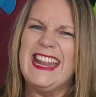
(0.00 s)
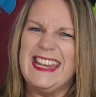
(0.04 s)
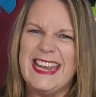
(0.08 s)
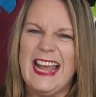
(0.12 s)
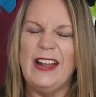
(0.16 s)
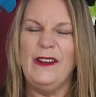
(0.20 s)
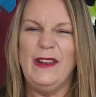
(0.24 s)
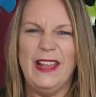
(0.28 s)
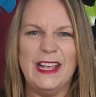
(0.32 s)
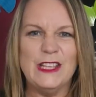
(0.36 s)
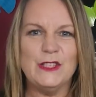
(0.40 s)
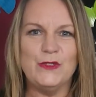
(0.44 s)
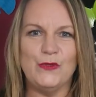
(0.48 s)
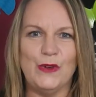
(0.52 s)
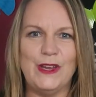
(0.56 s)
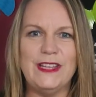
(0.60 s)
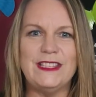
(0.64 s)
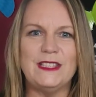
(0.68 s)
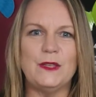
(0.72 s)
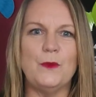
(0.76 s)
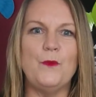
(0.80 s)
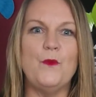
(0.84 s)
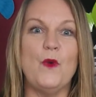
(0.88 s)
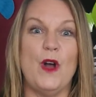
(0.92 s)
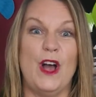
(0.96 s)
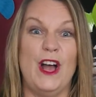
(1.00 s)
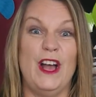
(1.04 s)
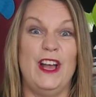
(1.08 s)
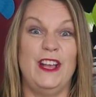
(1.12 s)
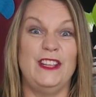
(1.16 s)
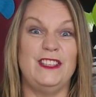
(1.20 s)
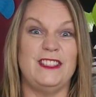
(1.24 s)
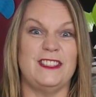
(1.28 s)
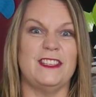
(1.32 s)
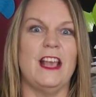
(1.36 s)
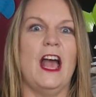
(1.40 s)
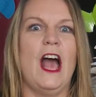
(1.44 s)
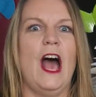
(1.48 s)
Now let's read some
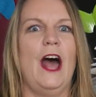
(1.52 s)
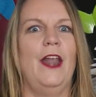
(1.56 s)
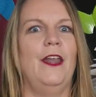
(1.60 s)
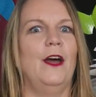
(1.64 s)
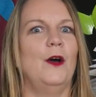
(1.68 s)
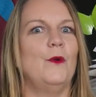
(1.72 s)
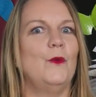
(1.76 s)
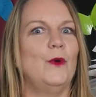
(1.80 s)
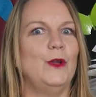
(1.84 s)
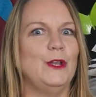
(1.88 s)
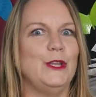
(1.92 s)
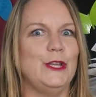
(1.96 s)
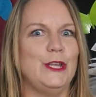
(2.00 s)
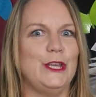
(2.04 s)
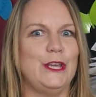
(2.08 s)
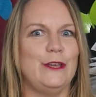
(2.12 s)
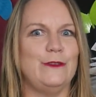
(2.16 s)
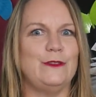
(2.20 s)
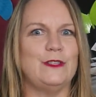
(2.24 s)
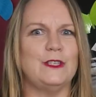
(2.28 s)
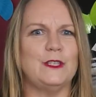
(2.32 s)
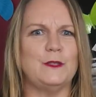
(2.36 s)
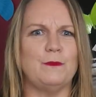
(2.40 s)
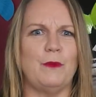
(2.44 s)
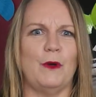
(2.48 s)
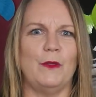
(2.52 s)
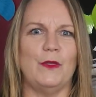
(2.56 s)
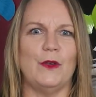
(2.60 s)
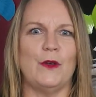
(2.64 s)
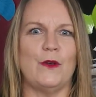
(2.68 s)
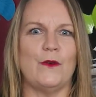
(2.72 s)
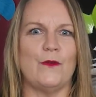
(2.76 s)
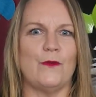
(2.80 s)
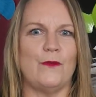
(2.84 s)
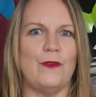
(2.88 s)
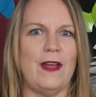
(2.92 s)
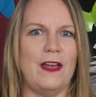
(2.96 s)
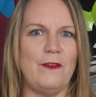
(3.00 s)
words and I want you to spot the
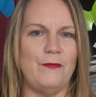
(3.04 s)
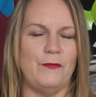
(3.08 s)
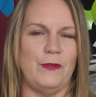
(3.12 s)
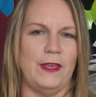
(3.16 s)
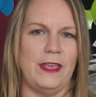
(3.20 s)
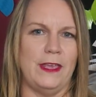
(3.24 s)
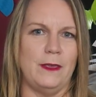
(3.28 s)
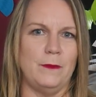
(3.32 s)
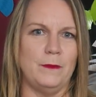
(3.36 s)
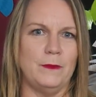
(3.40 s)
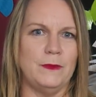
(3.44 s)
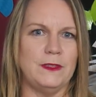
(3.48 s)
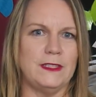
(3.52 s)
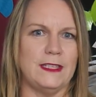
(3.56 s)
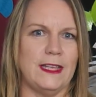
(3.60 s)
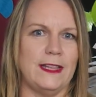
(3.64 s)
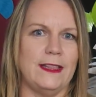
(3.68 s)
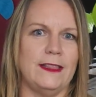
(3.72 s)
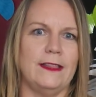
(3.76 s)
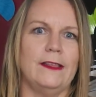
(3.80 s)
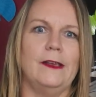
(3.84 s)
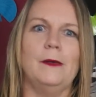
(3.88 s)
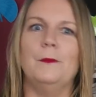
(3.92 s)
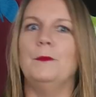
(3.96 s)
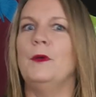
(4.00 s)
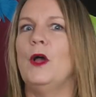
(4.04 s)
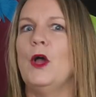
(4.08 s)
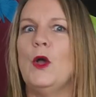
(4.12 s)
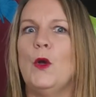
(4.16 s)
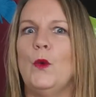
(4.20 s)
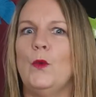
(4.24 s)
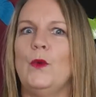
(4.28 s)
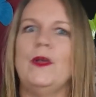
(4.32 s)
graphemes in them